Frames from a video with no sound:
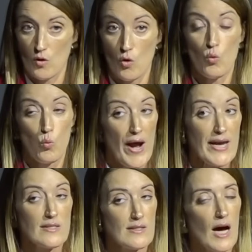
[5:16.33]

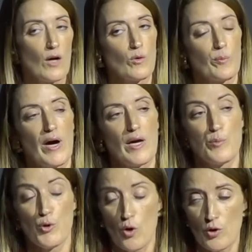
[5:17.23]
weighed down by
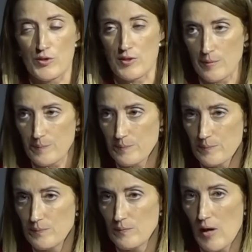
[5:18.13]
bureaucracy
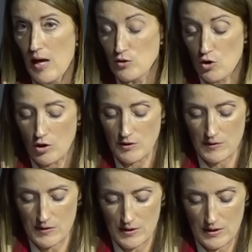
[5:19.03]
and
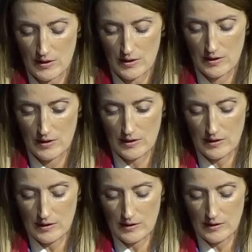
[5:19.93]
costs.
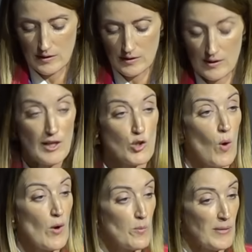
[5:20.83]
That is
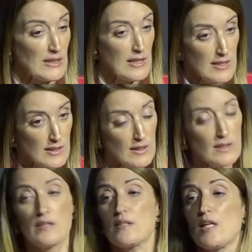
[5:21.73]
why we must listen,
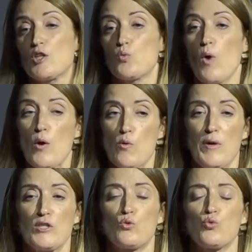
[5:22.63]
and that is why we
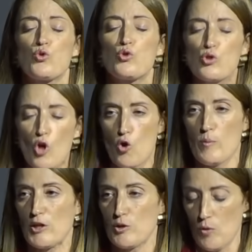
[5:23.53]
must do so
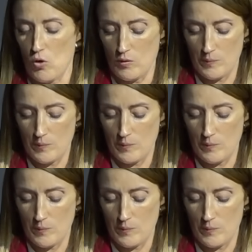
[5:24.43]
much more.